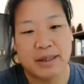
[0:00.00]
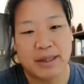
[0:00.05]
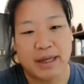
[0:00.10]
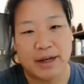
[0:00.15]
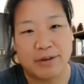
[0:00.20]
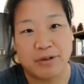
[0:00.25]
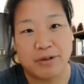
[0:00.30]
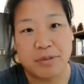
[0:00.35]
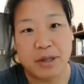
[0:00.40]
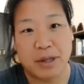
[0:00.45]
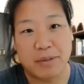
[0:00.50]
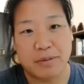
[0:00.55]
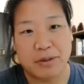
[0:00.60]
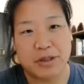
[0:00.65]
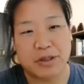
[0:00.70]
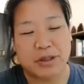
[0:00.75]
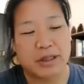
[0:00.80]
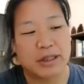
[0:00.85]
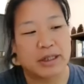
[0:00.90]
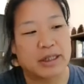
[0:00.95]
at room
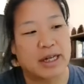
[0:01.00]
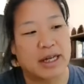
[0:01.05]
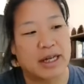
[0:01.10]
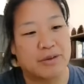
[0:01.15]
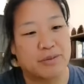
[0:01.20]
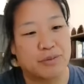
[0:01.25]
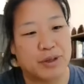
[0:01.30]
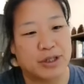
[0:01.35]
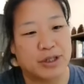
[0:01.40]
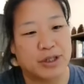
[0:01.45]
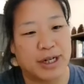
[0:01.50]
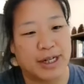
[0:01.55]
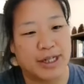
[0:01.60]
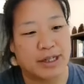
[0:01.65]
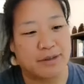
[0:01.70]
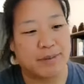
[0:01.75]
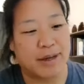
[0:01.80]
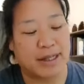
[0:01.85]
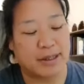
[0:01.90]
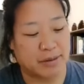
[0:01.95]
temperature, and we're trying
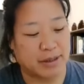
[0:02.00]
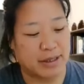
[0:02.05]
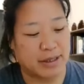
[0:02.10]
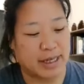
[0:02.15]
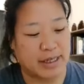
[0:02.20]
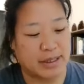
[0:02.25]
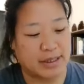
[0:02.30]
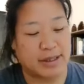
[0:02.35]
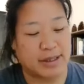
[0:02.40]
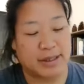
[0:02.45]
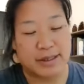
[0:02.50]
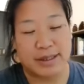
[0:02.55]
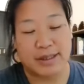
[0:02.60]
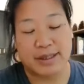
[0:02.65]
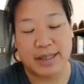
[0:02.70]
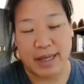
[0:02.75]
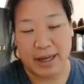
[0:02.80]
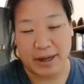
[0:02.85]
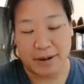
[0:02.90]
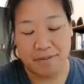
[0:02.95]
to make something that does the
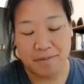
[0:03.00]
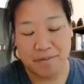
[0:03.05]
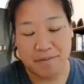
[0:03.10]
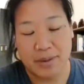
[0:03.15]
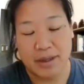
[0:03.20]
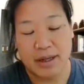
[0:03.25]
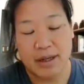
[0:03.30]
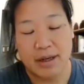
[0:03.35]
same.